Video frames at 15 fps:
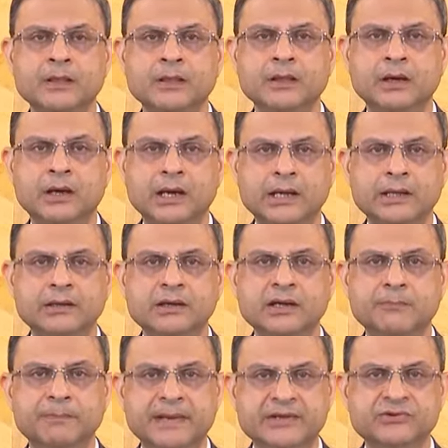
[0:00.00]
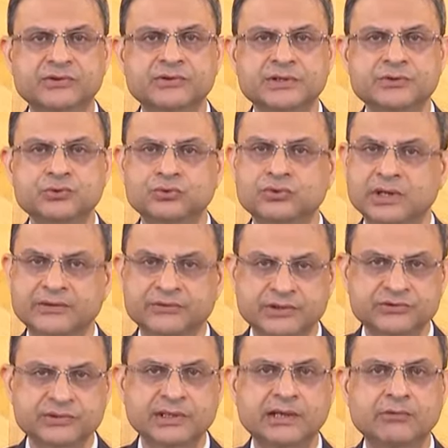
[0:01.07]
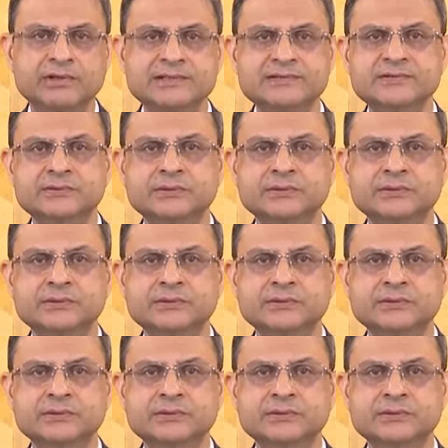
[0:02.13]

Higher capacity utilization levels,